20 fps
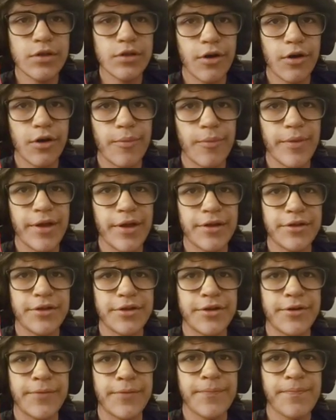oh
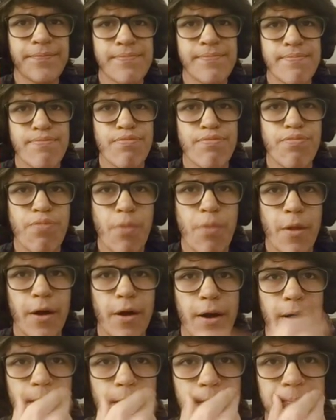man,
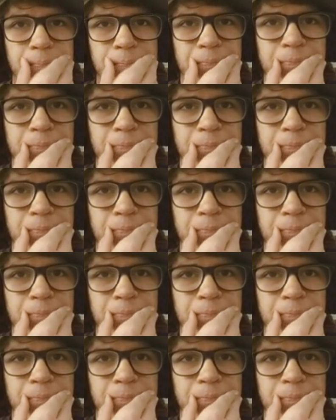um,